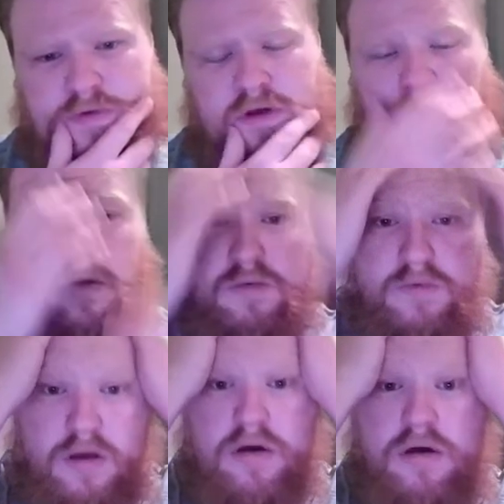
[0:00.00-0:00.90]
Oh
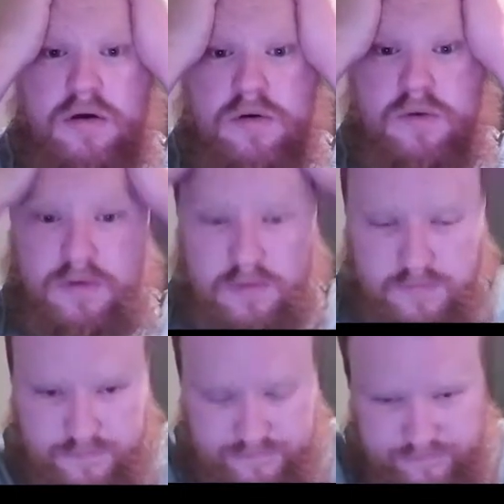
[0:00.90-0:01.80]
no!
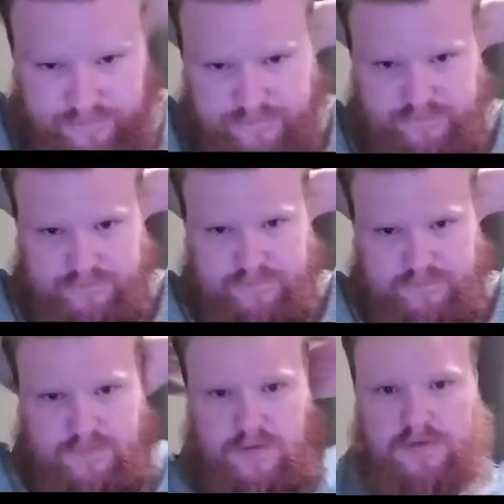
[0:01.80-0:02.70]

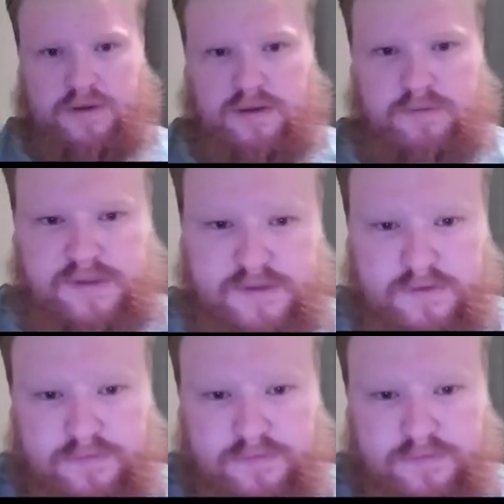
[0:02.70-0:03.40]
Okay, he missed it.